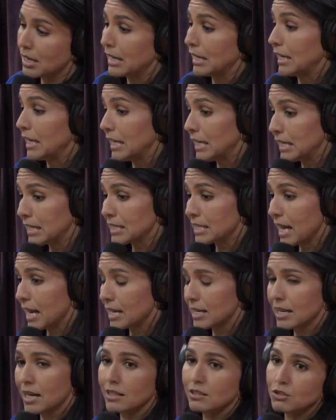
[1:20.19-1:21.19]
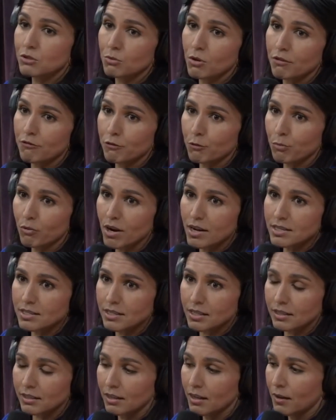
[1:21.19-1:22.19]
He decided not to run for
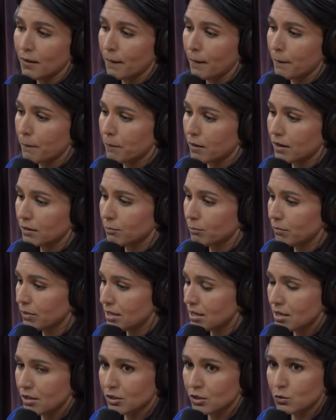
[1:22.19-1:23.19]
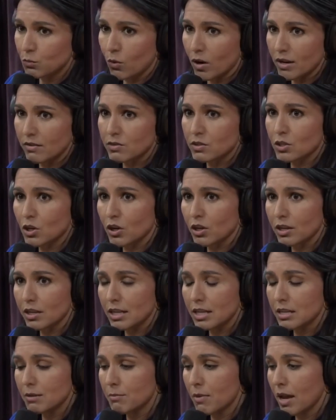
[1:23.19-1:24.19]
president, but he and his wife
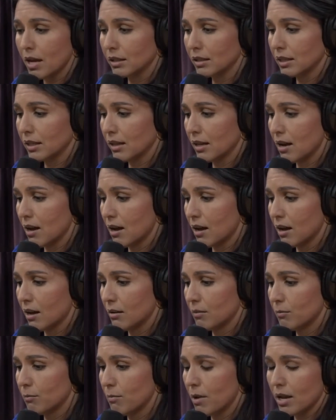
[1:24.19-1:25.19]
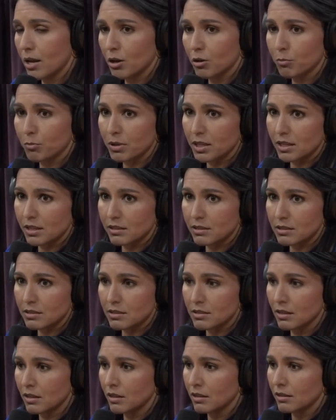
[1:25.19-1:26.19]
started emailing Mayor
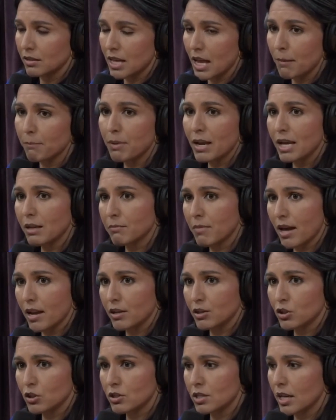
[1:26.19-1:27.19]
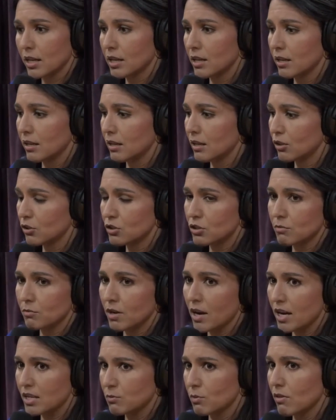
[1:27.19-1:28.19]
Pete's campaign manager saying, hey, here's some
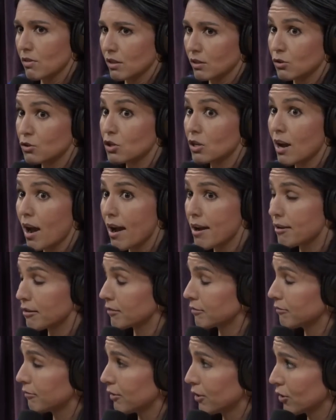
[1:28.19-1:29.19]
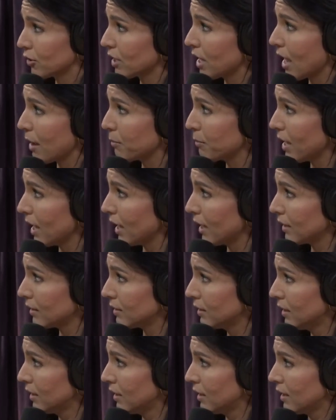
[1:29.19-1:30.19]
guys we think you should hire for your campaign.
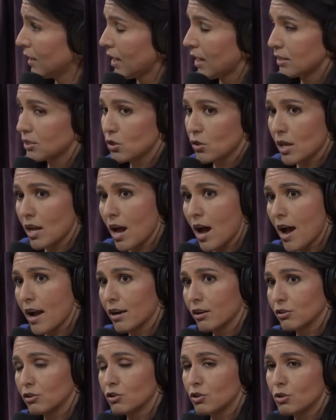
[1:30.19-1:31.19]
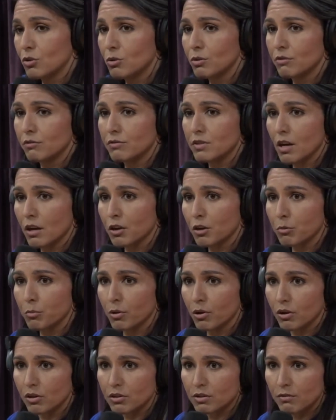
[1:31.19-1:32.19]
And so they hired two of
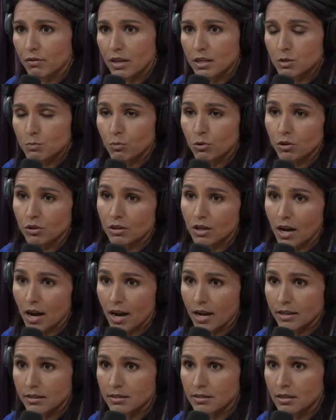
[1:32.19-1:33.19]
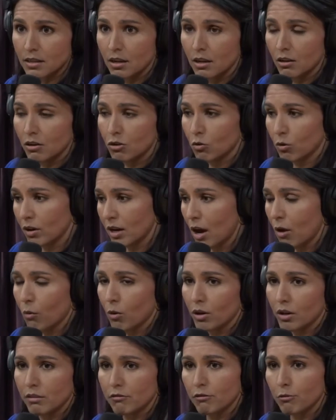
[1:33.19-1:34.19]
Zuckerberg's Facebook guys who are now
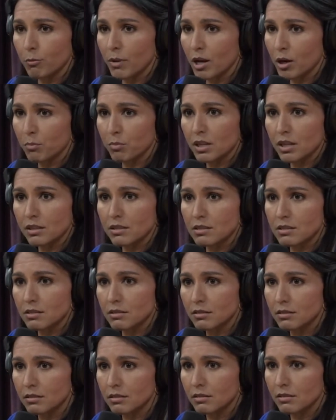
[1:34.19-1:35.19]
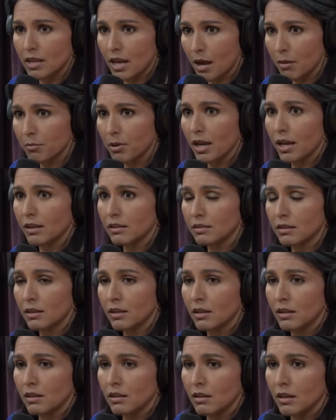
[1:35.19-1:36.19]
working for Mayor Pete's campaign.
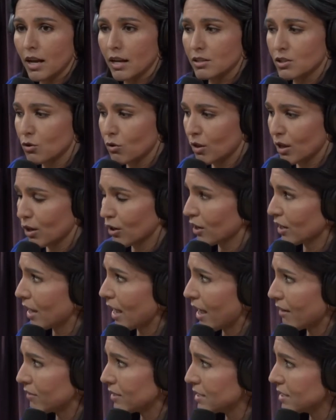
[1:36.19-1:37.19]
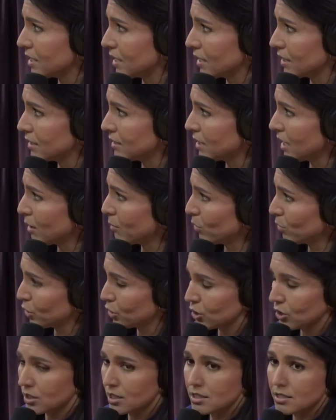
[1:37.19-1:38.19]
And so they're going to have a seat at the table
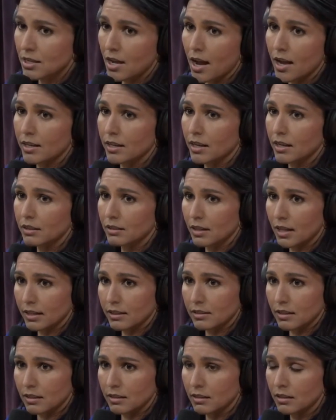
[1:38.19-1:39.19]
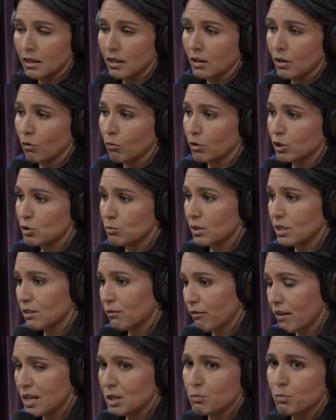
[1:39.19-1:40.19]
should this guy get elected, which means
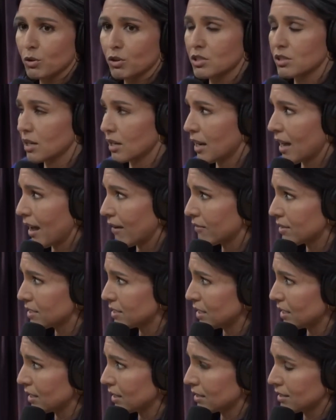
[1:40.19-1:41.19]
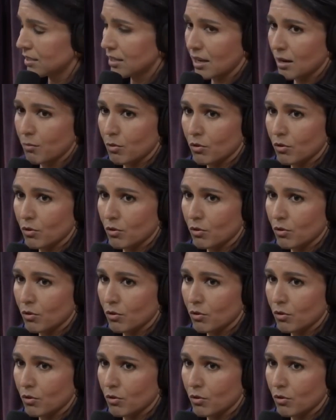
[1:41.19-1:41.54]
Facebook's going to have a seat at the table.